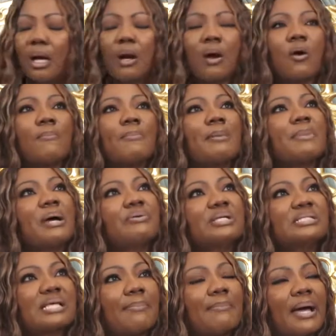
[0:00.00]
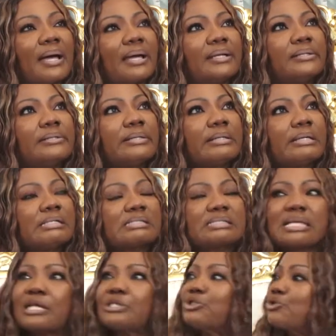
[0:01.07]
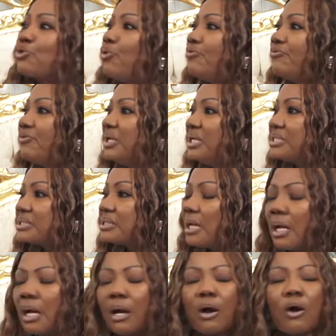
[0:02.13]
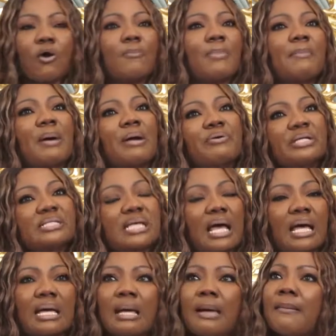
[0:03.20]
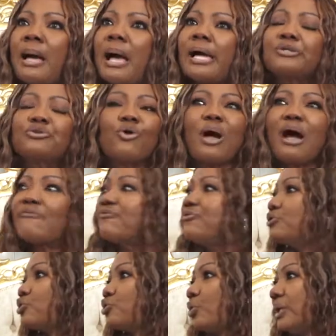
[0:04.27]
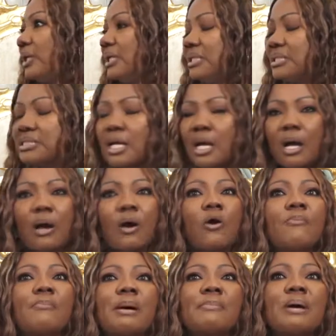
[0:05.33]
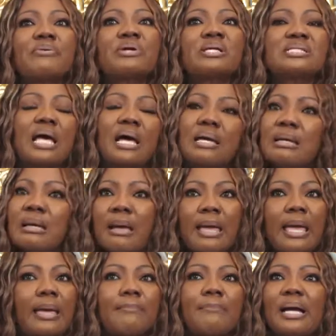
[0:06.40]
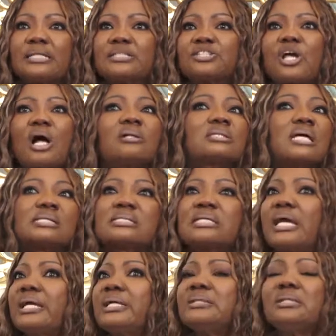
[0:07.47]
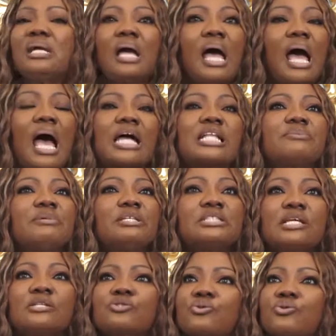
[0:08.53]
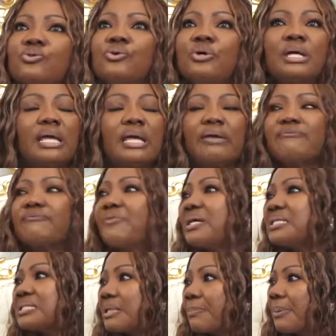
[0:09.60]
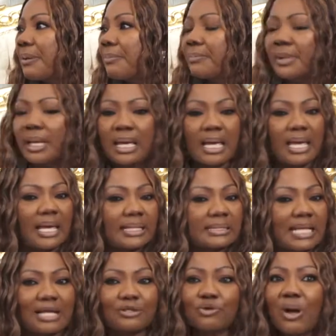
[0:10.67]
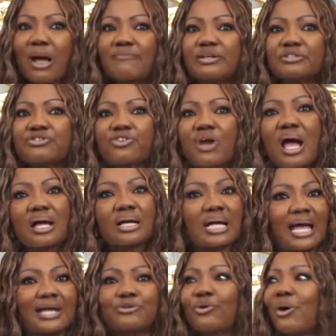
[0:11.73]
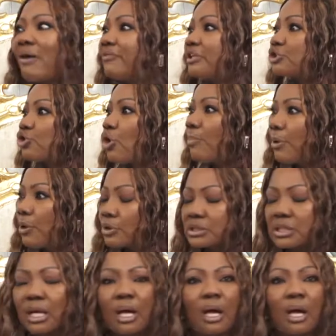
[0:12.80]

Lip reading: Oh, Mama Rita, my son's school fees. Oh, Mama Rita, I don't have food to eat. Oh, Mama Rita, my child has gained admission to Infant Sipem. And I don't have a trunk. I don't have a chobos.